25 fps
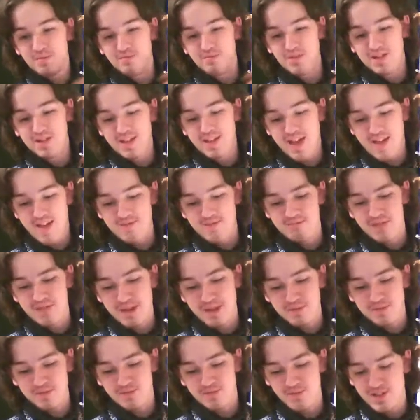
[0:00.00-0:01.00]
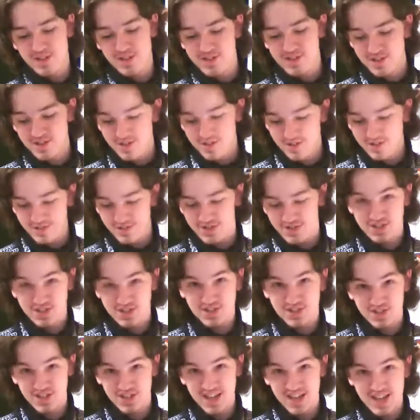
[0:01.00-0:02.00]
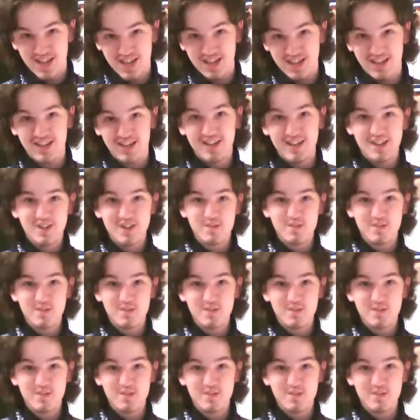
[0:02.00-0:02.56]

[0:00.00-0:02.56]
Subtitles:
but haven't been able to finish until just today,